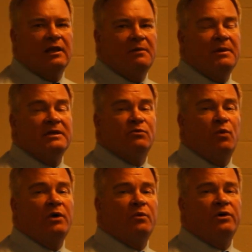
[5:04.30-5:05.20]
That means
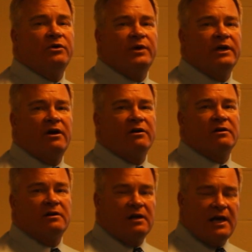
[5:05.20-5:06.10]
what we're doing in our
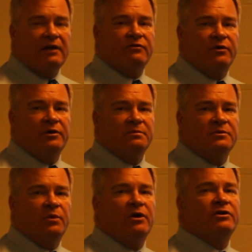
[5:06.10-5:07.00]

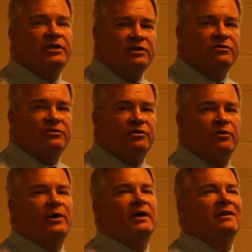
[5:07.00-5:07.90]
classrooms, what our teachers are
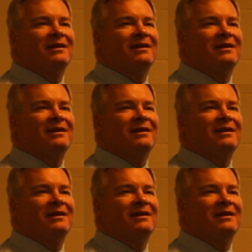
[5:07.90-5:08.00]
doing,